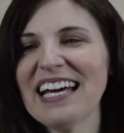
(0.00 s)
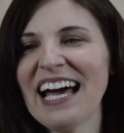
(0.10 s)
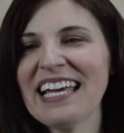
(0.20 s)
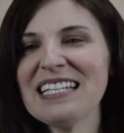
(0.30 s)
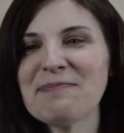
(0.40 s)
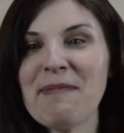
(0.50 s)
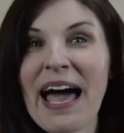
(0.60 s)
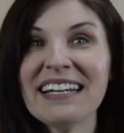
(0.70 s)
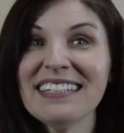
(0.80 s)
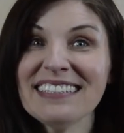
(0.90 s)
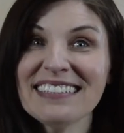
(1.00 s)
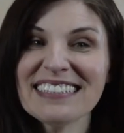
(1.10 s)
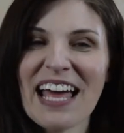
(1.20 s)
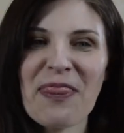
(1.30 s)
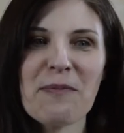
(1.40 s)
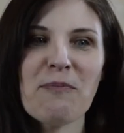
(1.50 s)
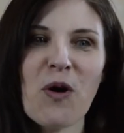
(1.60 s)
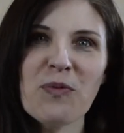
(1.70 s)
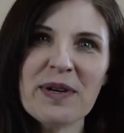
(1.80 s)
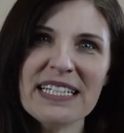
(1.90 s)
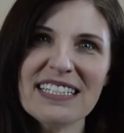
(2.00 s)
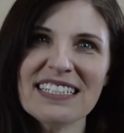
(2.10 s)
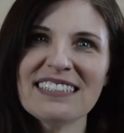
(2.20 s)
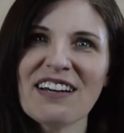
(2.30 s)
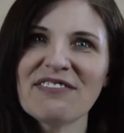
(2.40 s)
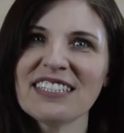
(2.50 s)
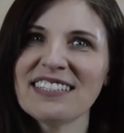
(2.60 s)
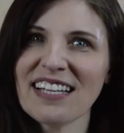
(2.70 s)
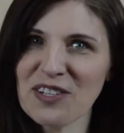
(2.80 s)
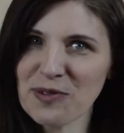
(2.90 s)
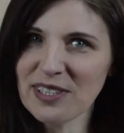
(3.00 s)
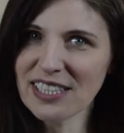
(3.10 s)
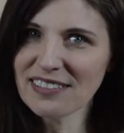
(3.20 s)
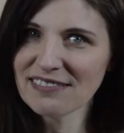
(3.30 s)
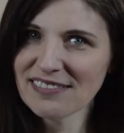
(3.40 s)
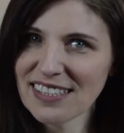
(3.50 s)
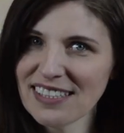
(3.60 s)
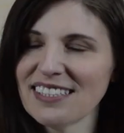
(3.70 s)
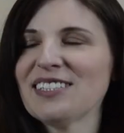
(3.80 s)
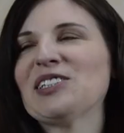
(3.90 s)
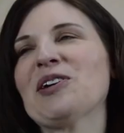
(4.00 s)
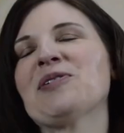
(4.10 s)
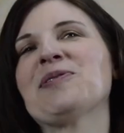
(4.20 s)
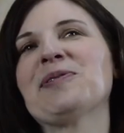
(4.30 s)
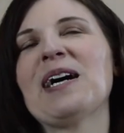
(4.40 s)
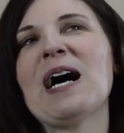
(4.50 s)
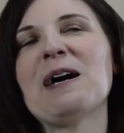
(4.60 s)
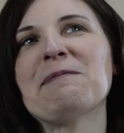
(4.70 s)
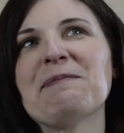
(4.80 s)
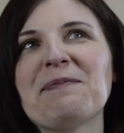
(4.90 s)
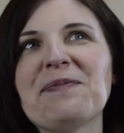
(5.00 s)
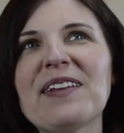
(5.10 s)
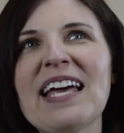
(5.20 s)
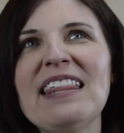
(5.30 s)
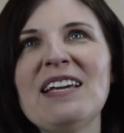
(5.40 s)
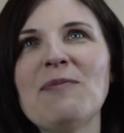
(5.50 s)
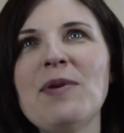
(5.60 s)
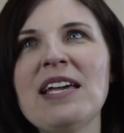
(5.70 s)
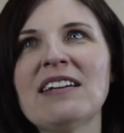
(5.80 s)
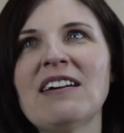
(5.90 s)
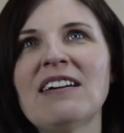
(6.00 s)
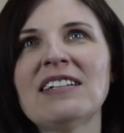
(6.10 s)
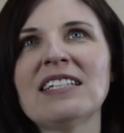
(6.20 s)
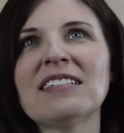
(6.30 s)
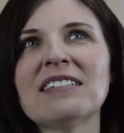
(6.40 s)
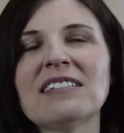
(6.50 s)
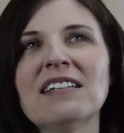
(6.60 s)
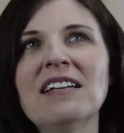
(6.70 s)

I guess madness at the moment is definitely scheduling. So I think being an artist,